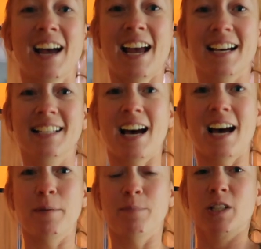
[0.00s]
And
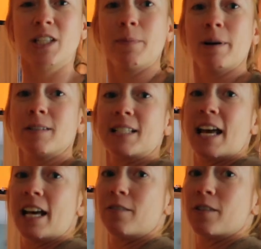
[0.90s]
I'm just about
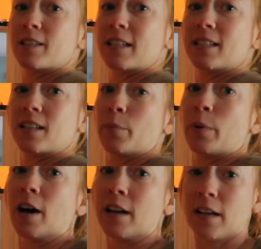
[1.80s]
ten rows into the
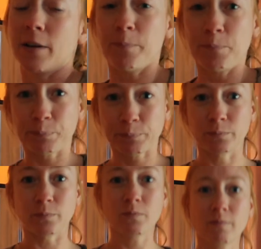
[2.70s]
body,
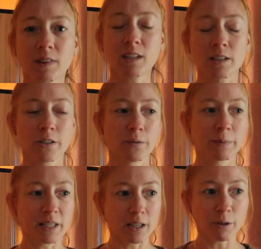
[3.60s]
so I'm
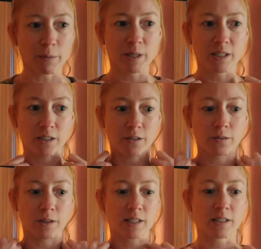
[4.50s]
thinking what I'm going to
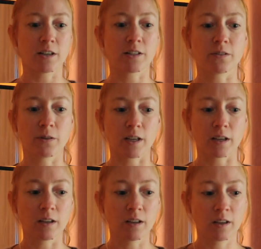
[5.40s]
do is start
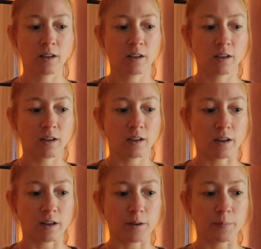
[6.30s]
doing
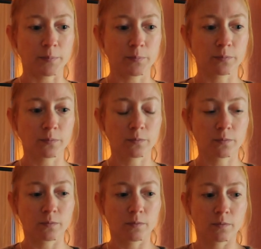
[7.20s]
Um,
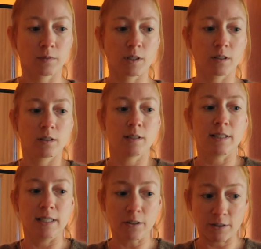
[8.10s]

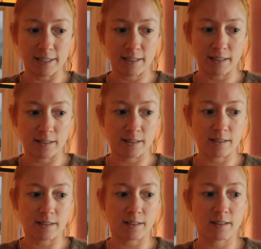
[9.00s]

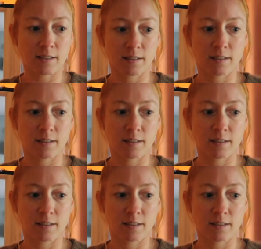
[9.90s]
decreases.